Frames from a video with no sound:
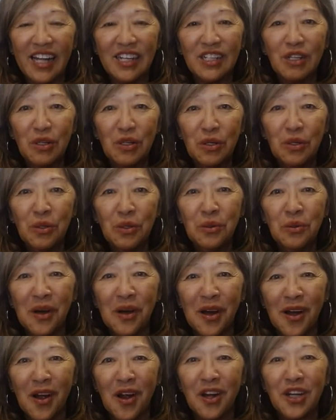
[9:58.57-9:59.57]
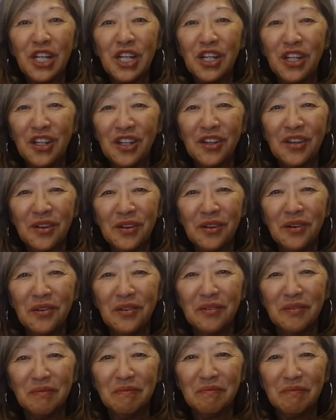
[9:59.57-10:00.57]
And who are you?